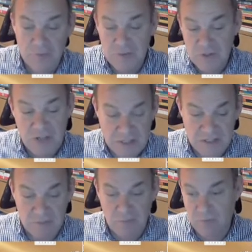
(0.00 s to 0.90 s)
and
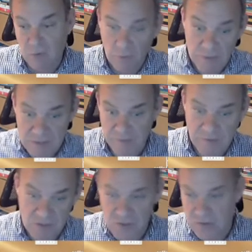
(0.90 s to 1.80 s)
jetsam of all this
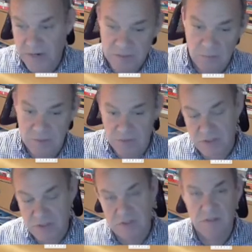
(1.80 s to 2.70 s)
other stress, which
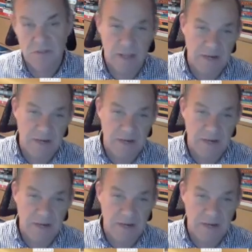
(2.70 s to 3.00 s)
is getting